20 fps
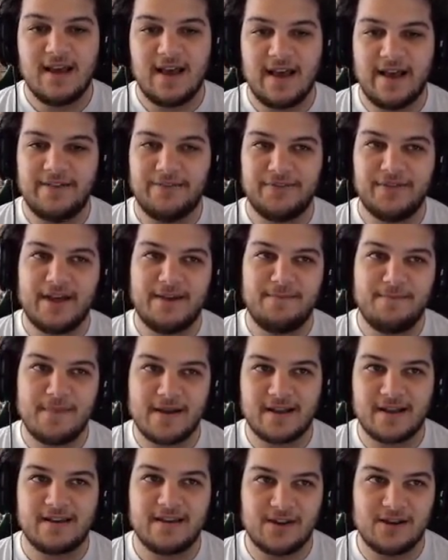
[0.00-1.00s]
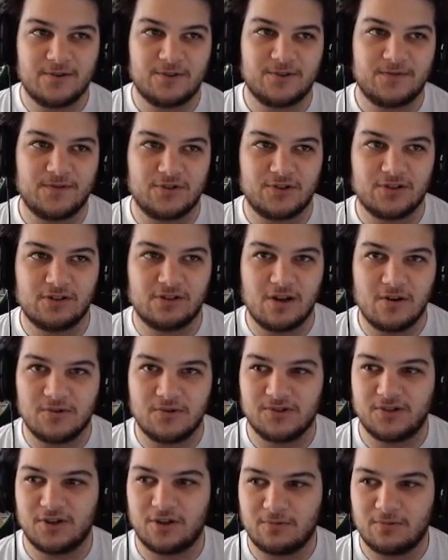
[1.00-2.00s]
And then Mega Gearus for
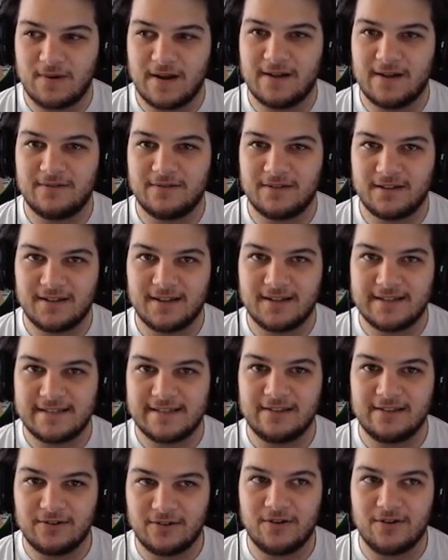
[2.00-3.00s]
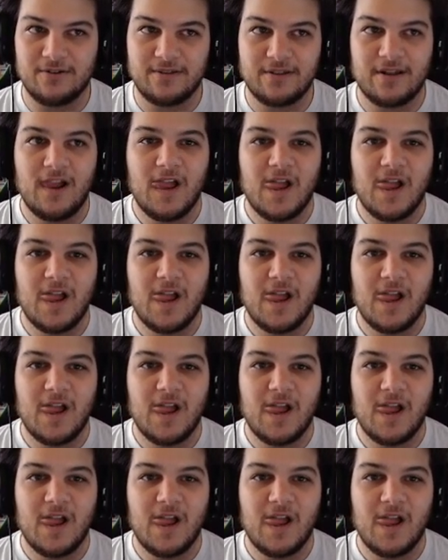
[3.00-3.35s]
slows around Godzilla Earth.